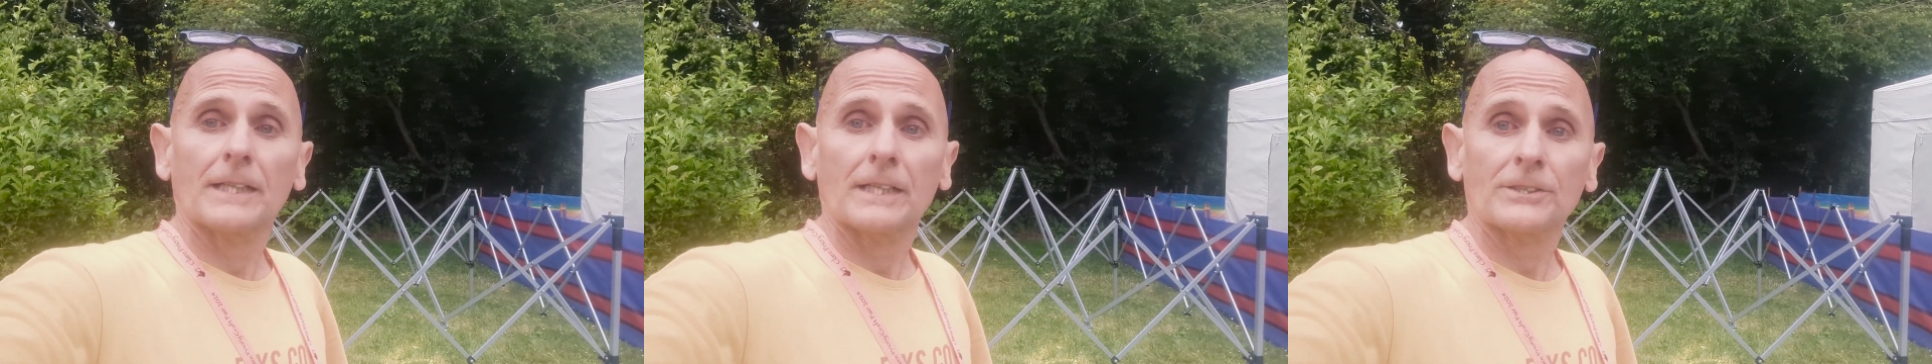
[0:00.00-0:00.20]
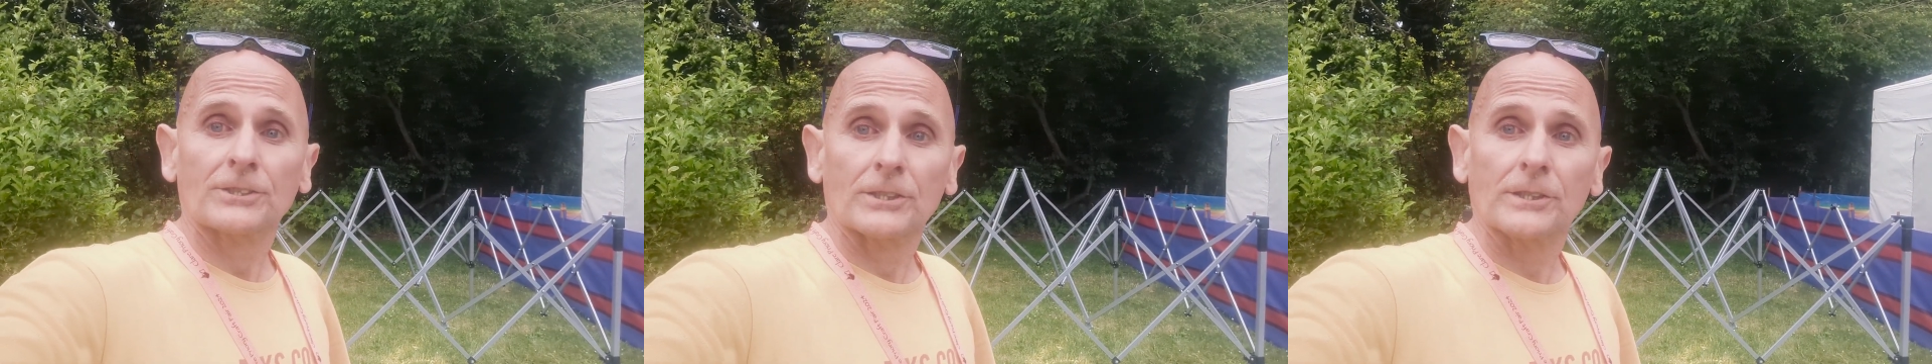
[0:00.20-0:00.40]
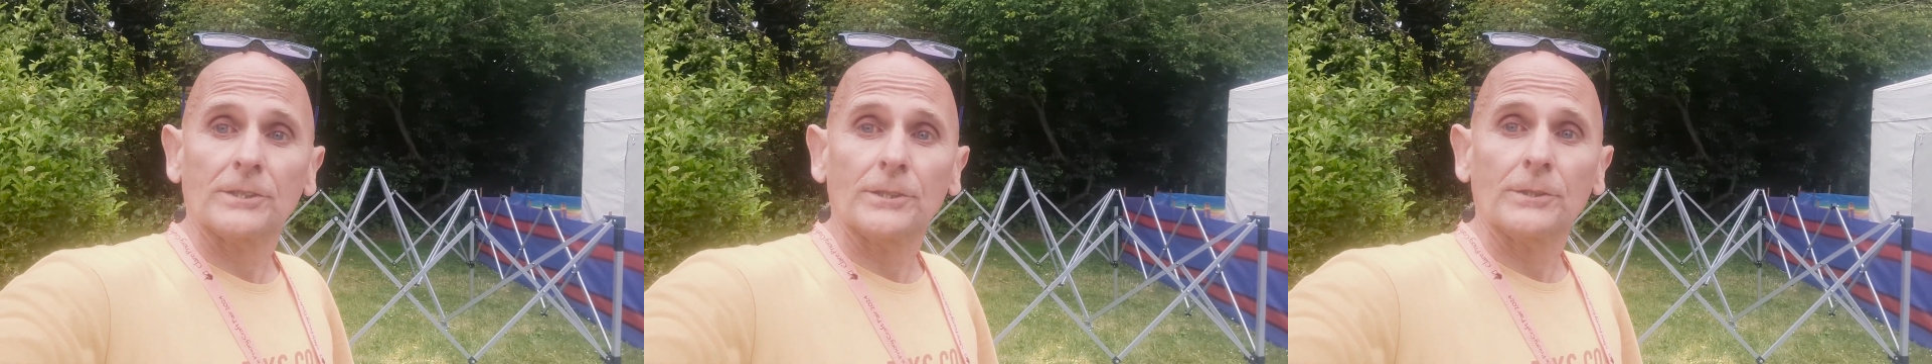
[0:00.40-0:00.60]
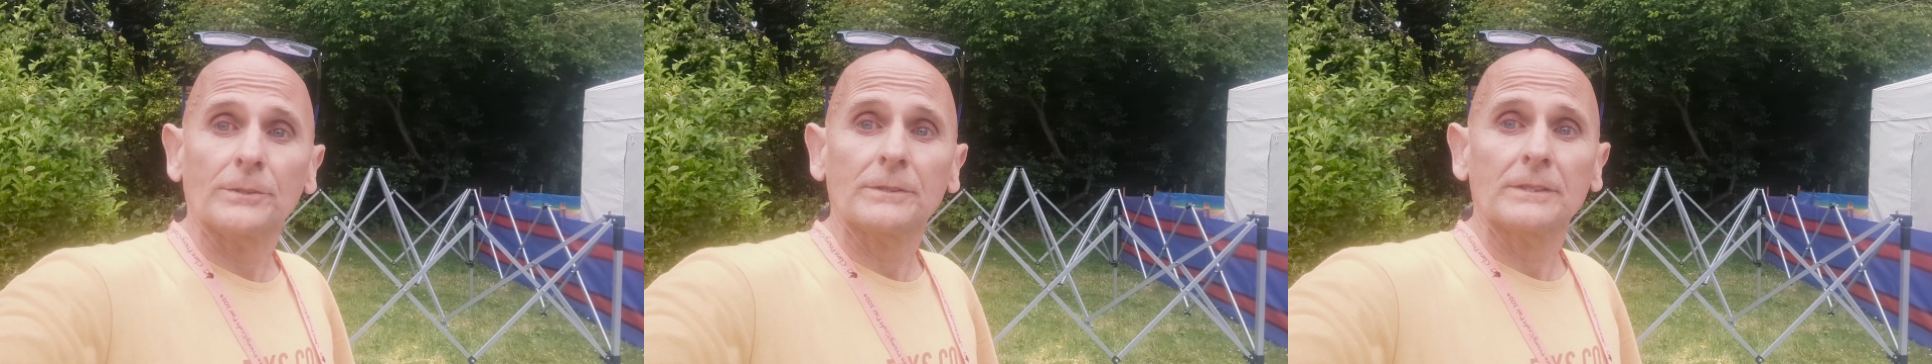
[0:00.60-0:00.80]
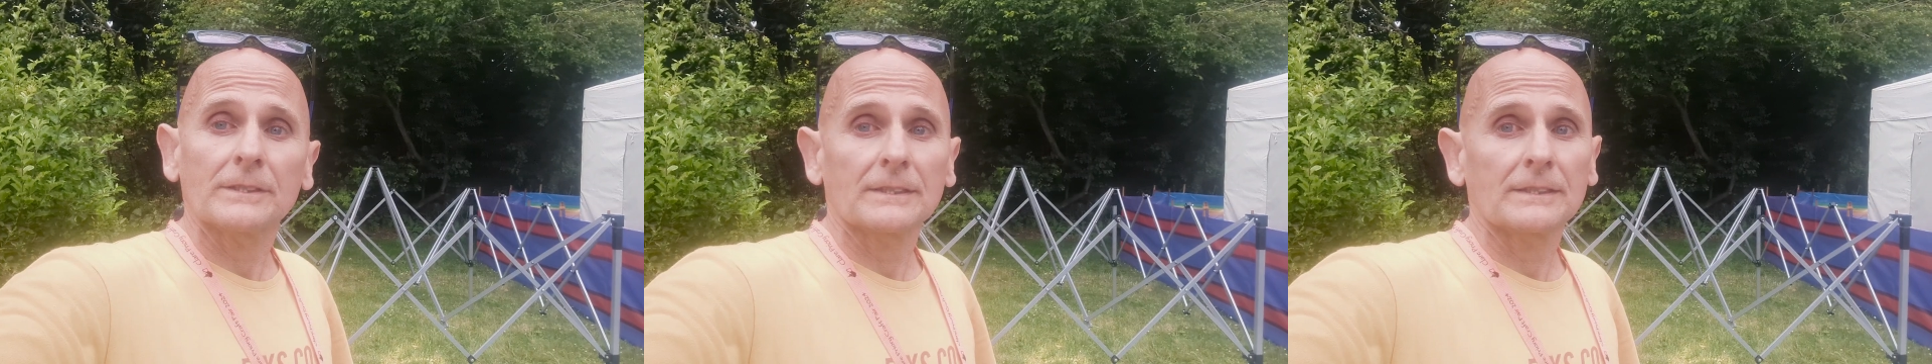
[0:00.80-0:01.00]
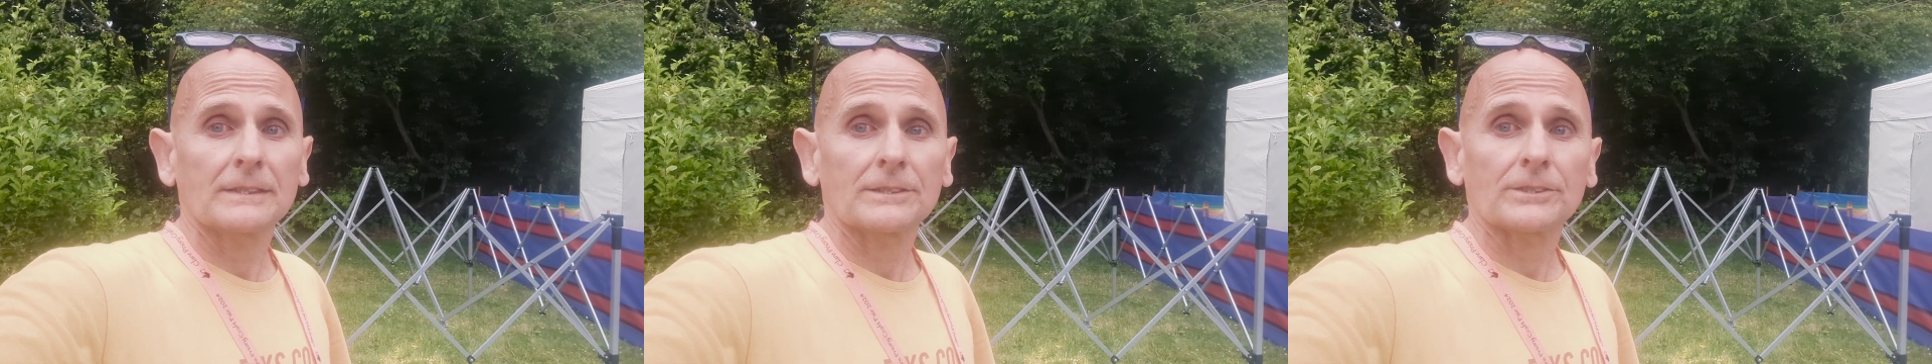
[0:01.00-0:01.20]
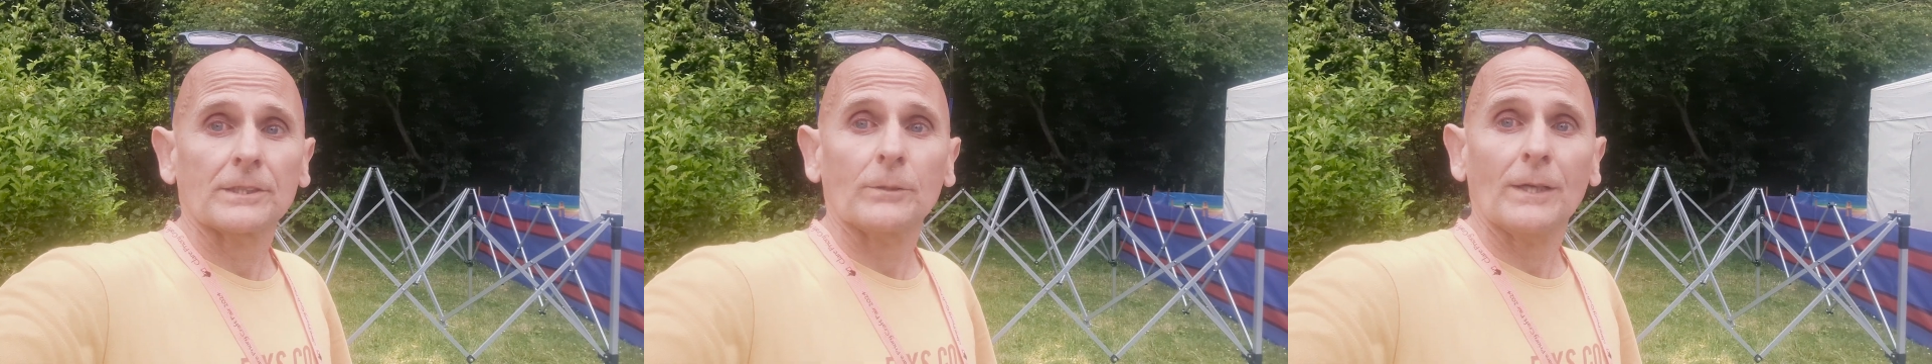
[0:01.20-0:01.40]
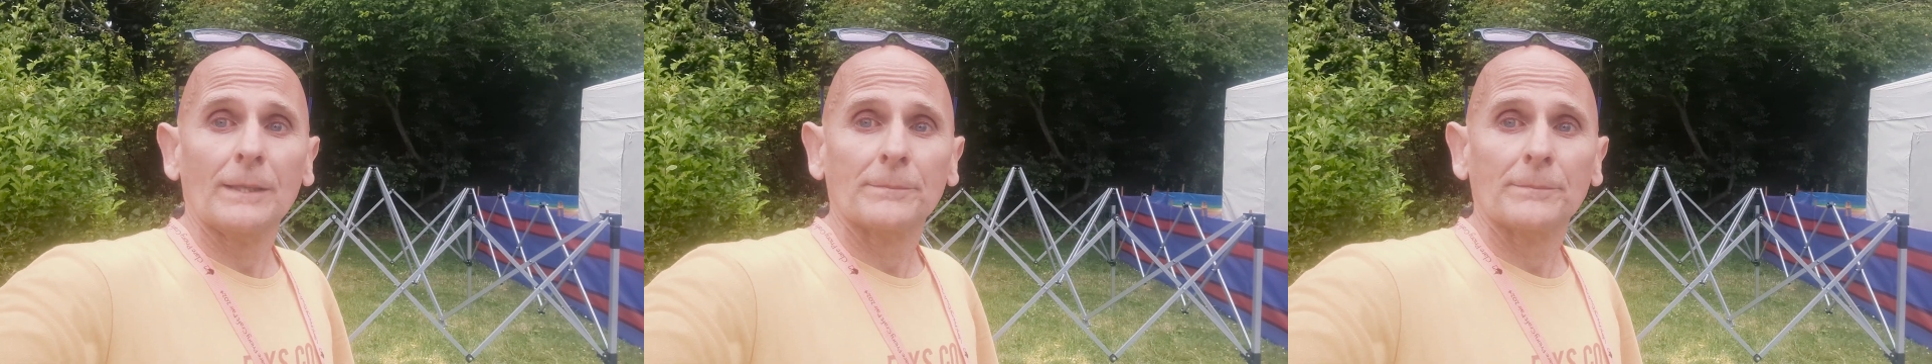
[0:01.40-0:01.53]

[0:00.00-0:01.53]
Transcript: I'll show you, show you what